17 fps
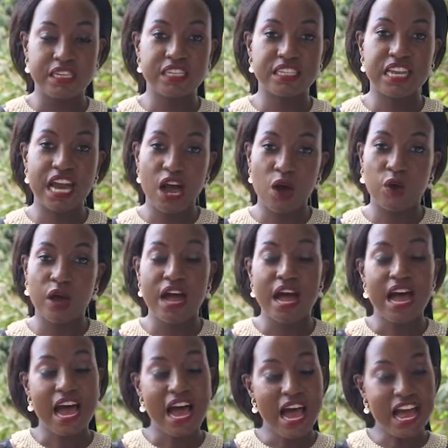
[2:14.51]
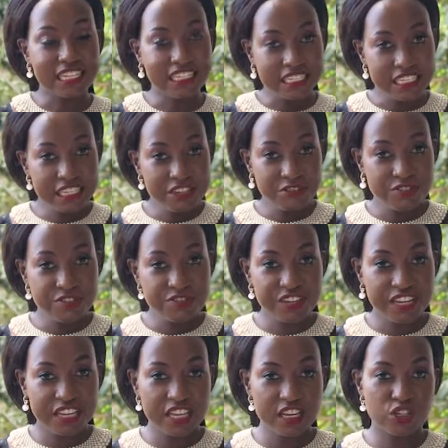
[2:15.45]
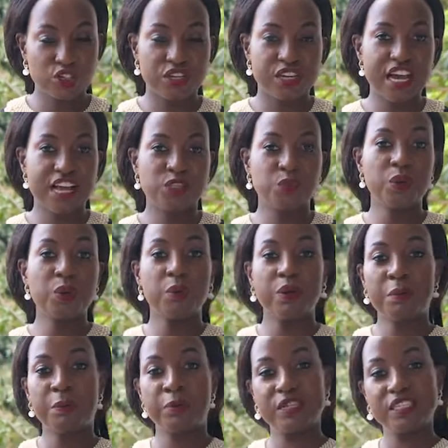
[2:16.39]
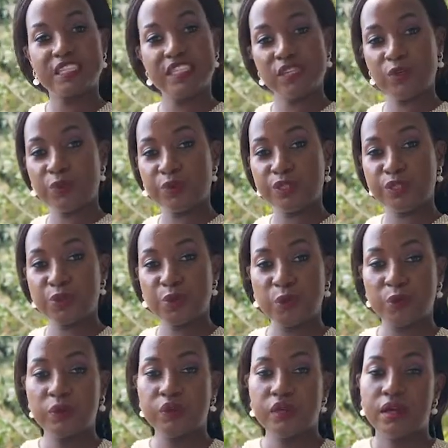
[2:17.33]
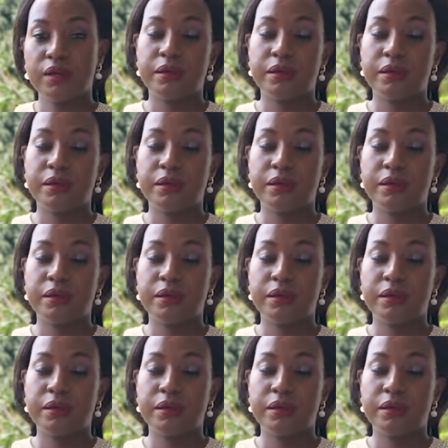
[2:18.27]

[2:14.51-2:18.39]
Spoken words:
Now, at senior 4 vacation, as we were proceeding with school,